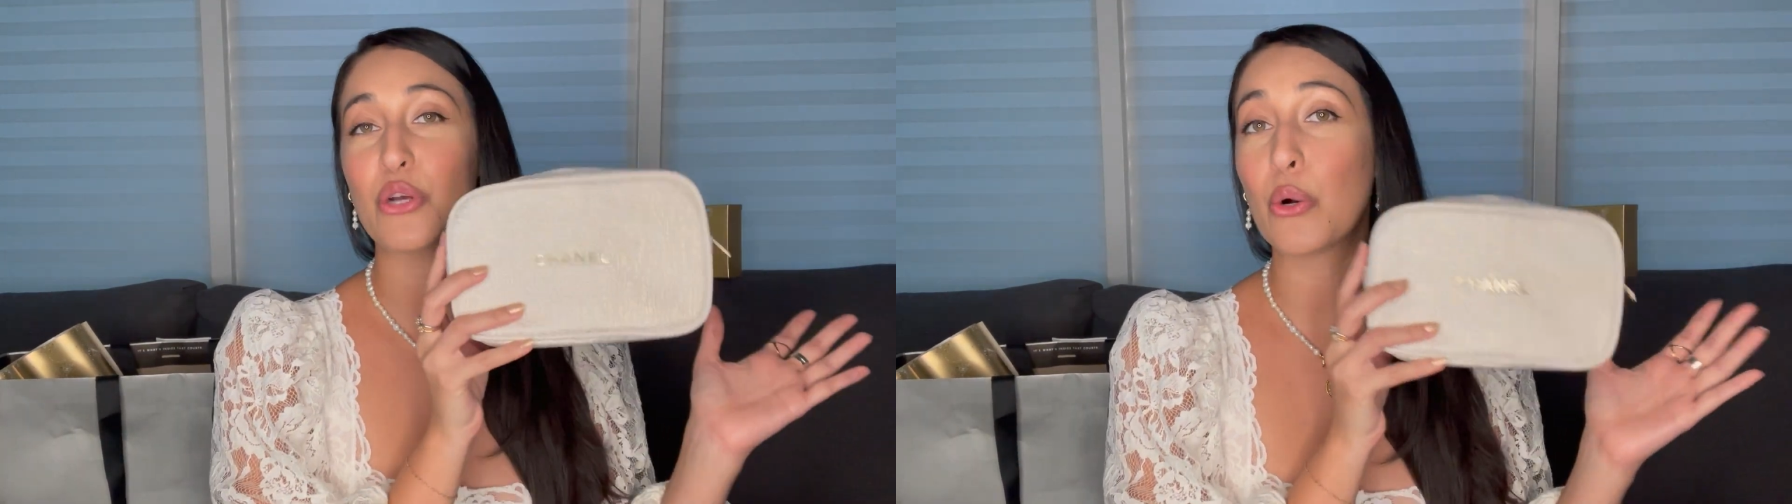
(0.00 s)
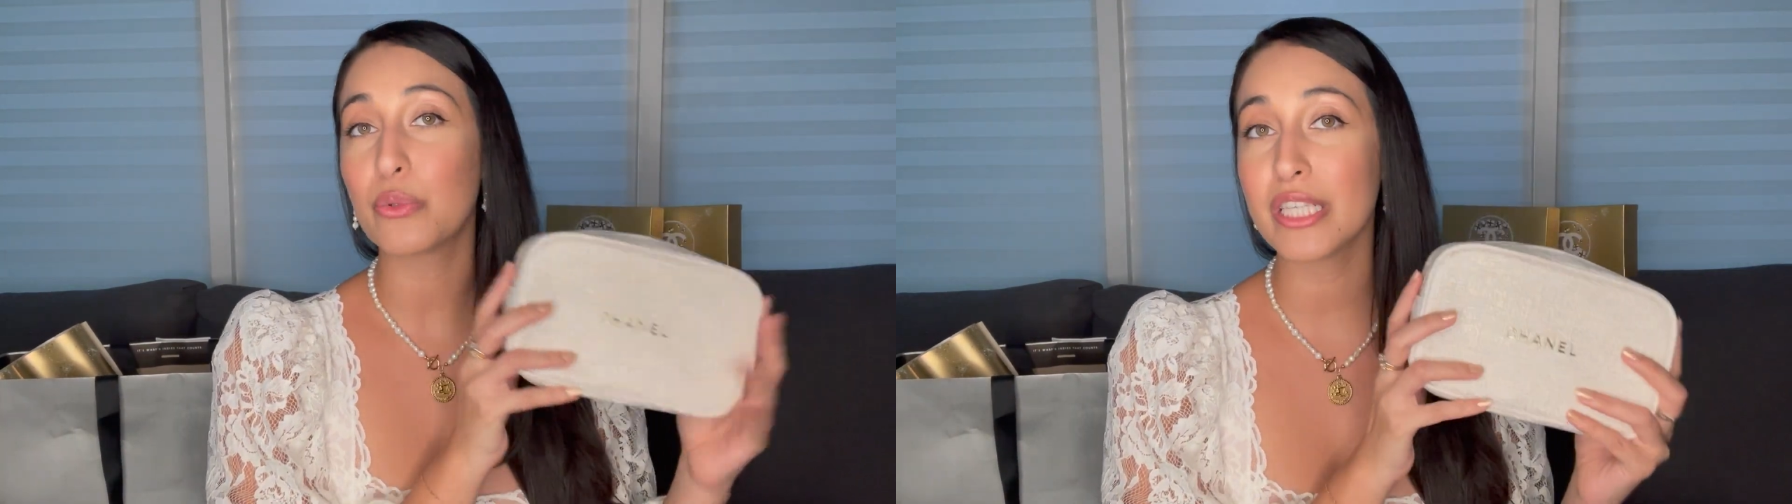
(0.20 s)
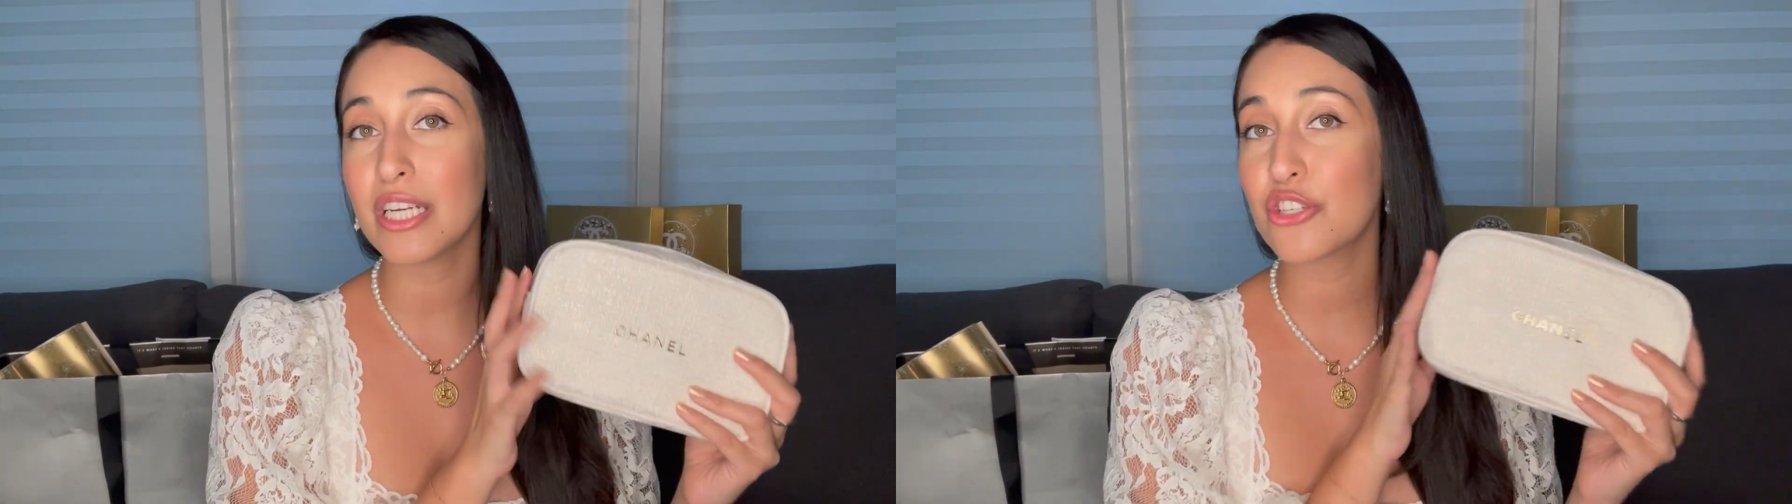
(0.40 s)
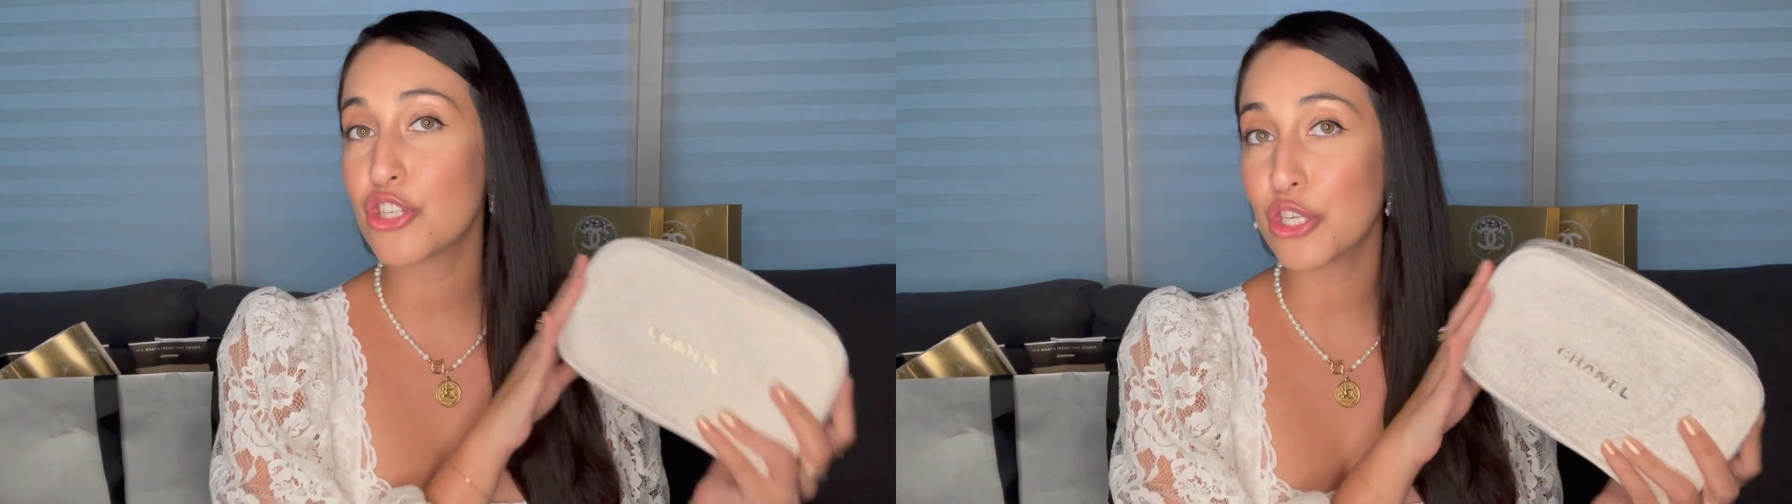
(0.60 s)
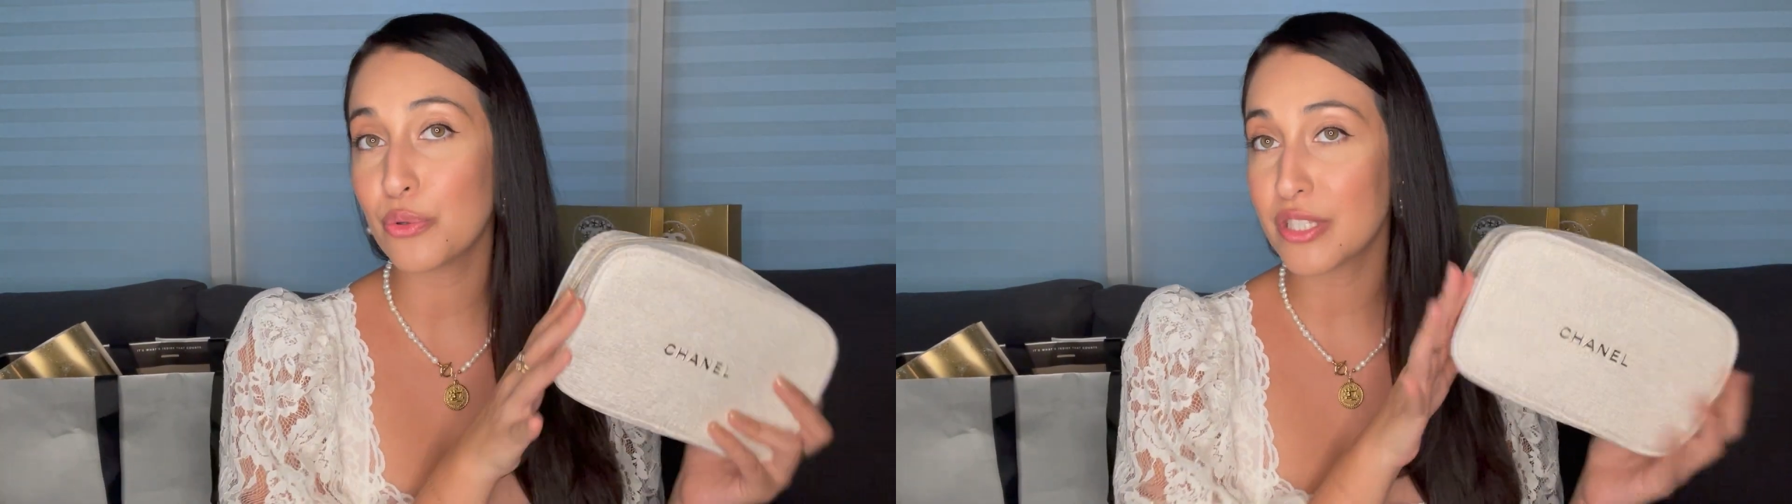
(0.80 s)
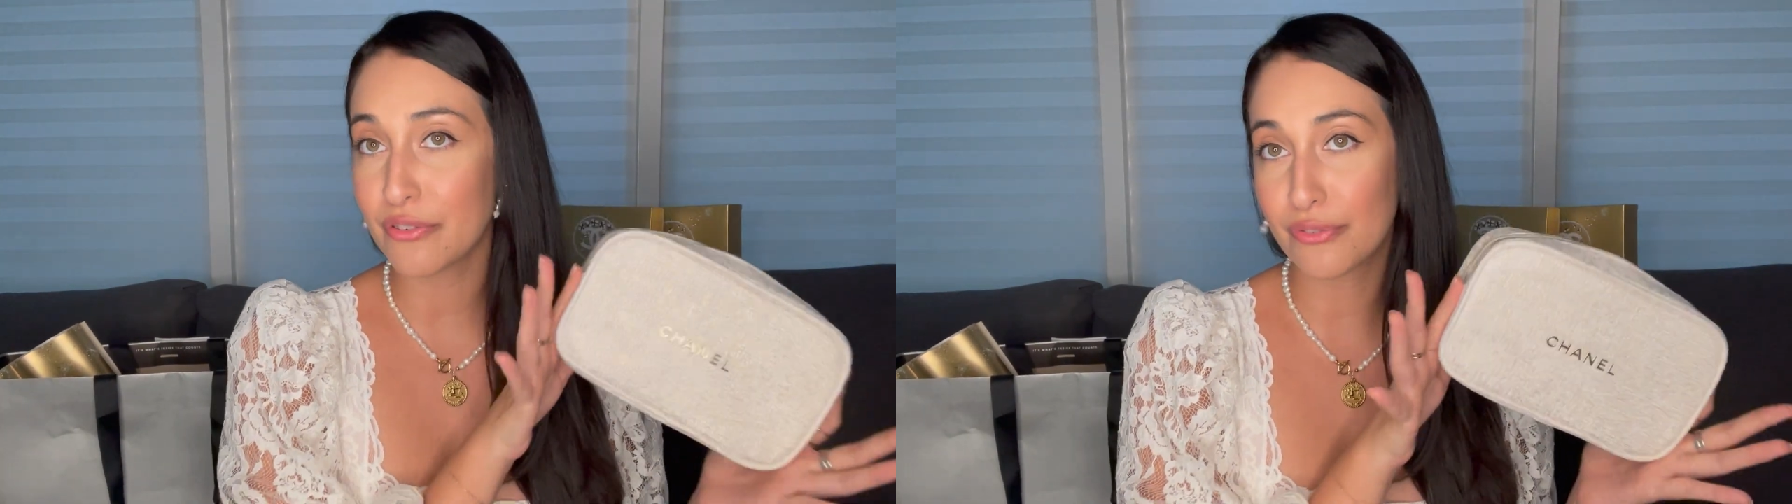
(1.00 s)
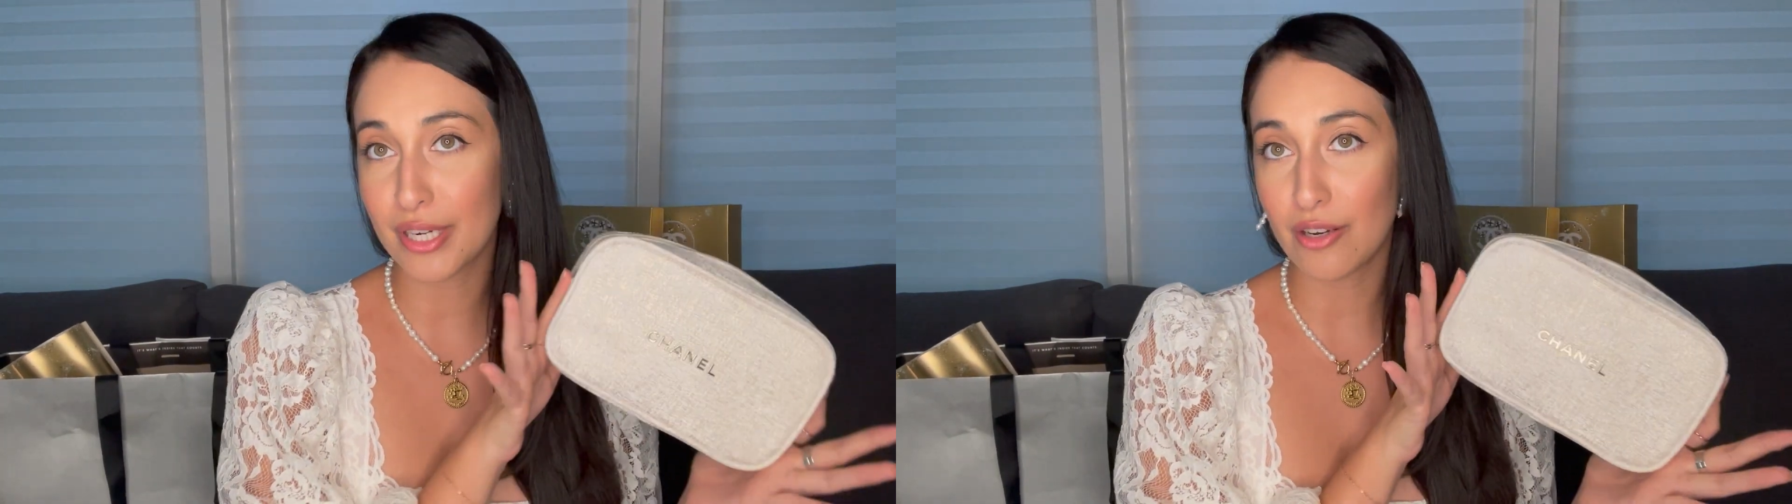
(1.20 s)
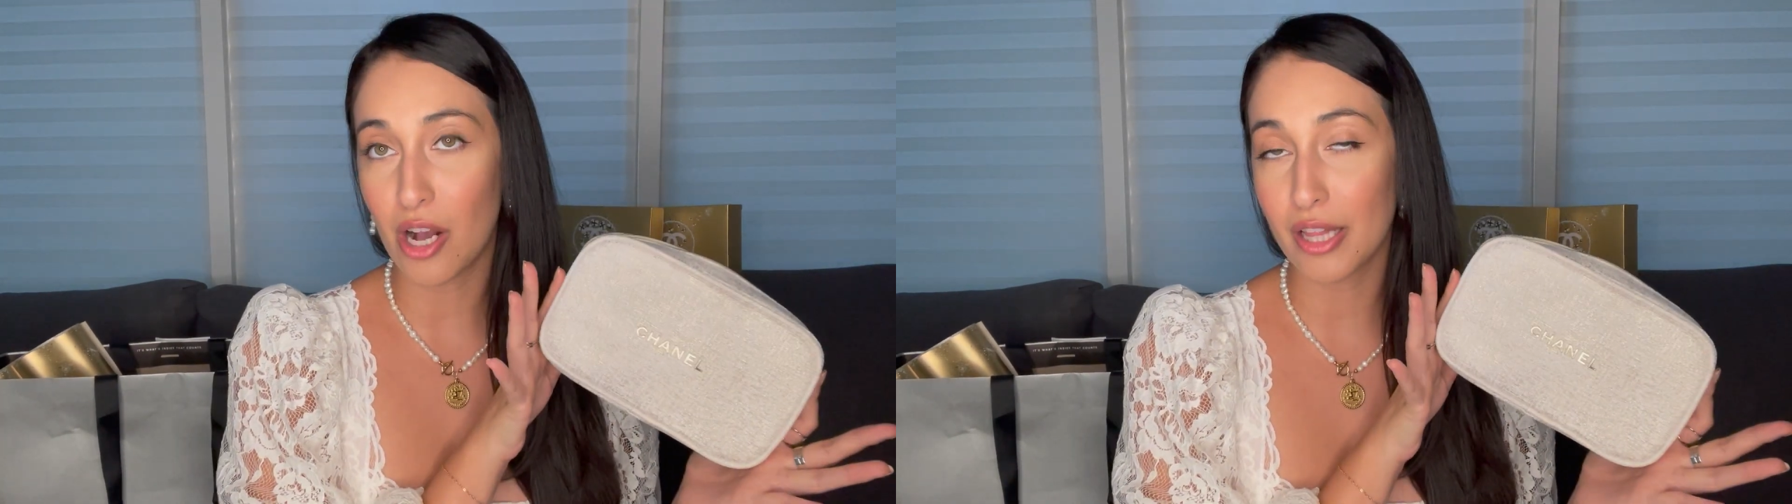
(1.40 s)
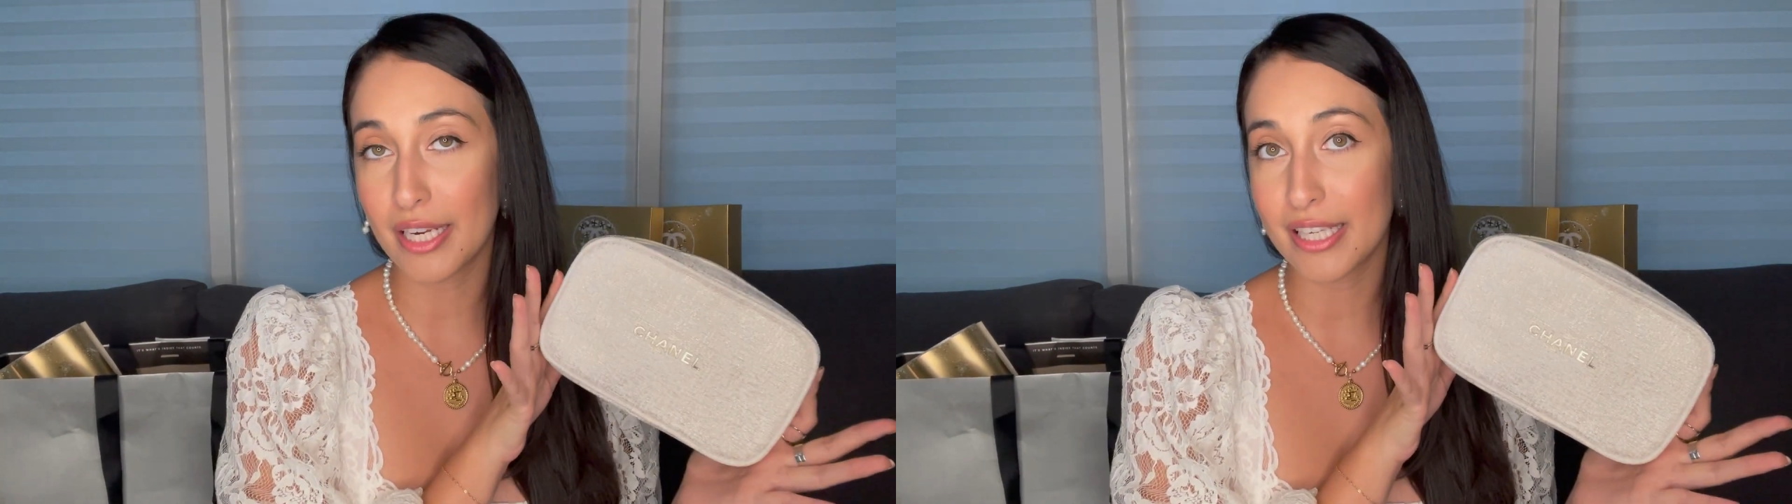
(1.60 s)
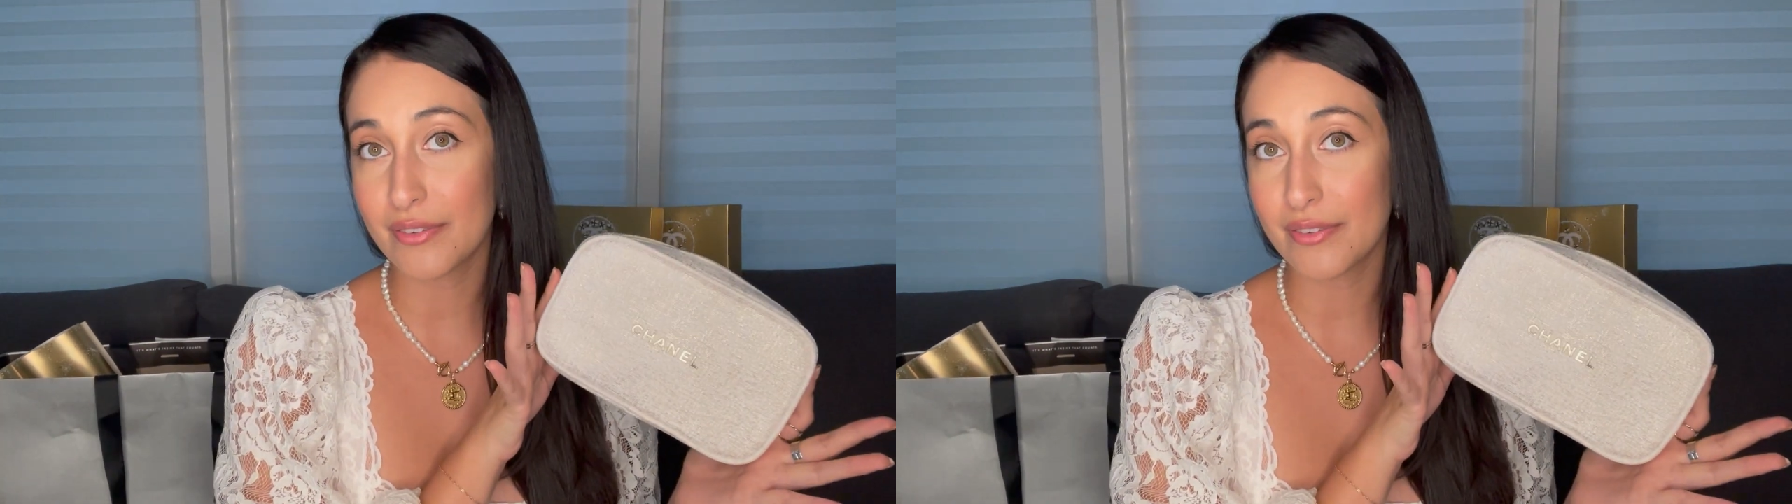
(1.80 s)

only 2 different holiday